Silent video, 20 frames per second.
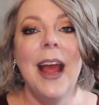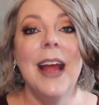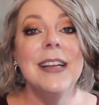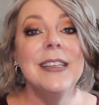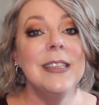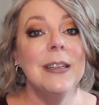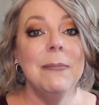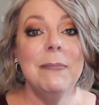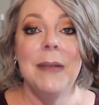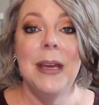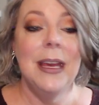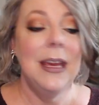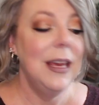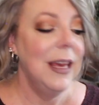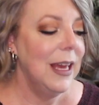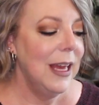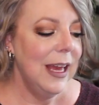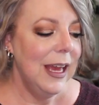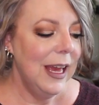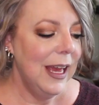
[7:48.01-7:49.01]
And to
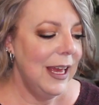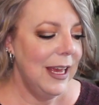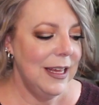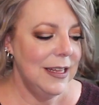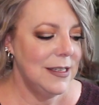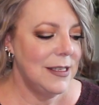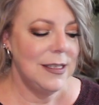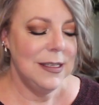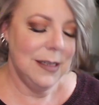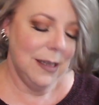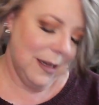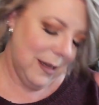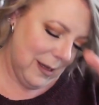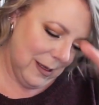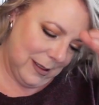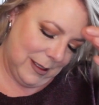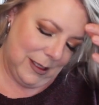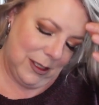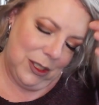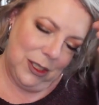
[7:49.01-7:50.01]
me, it's,
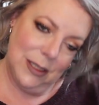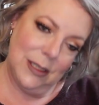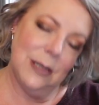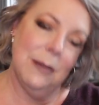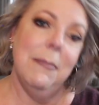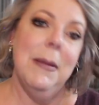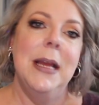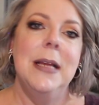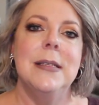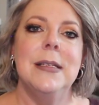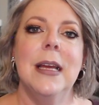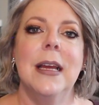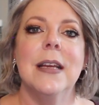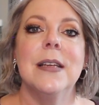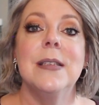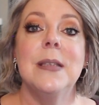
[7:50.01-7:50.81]
it's just amazing.